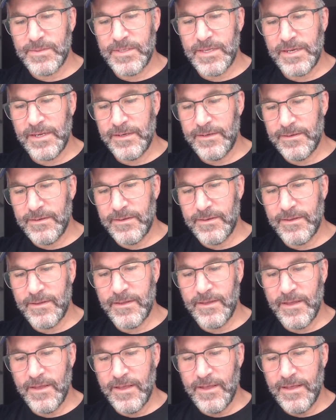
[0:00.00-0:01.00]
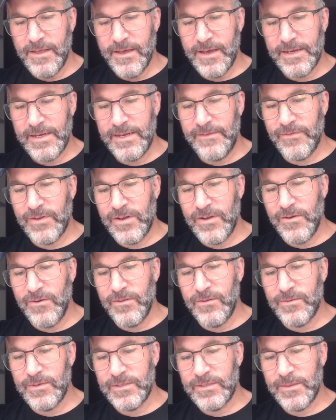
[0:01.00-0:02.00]
Obsidian. I didn't even
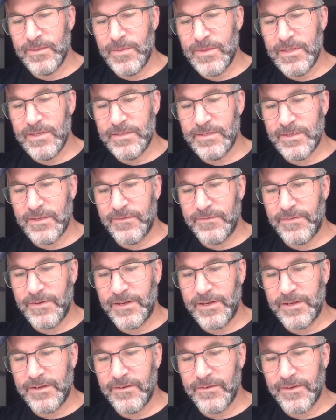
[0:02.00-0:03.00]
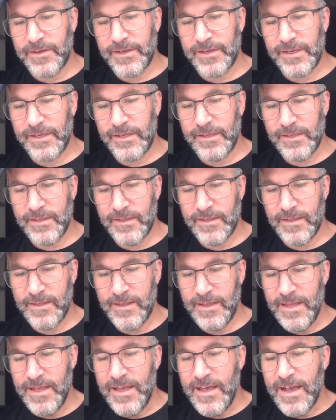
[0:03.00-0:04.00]
know there was some of this stuff in here. Okay.
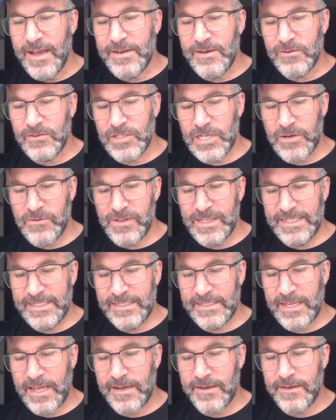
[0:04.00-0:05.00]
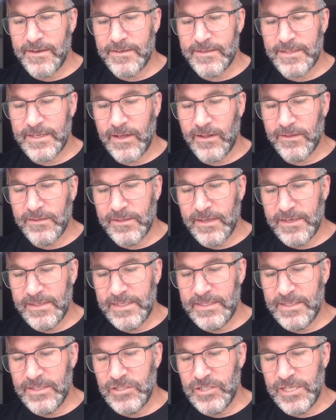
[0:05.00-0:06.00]
I don't generally sell
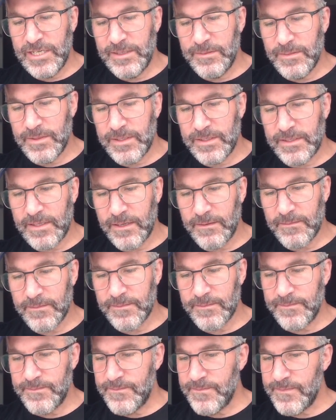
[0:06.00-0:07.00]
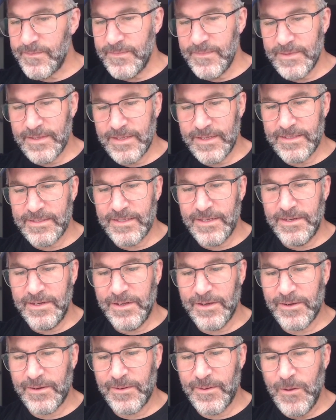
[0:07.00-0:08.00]
non-TCG, but it's in
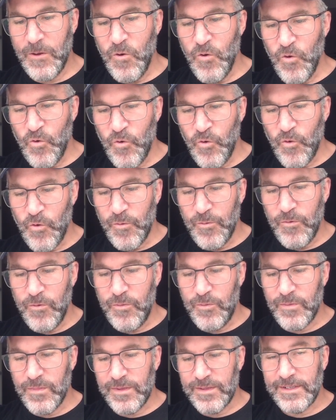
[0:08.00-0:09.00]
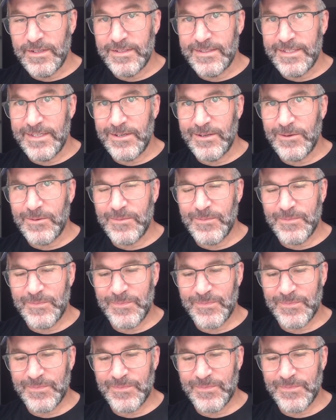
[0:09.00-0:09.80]
here. Ooh, little Ditto.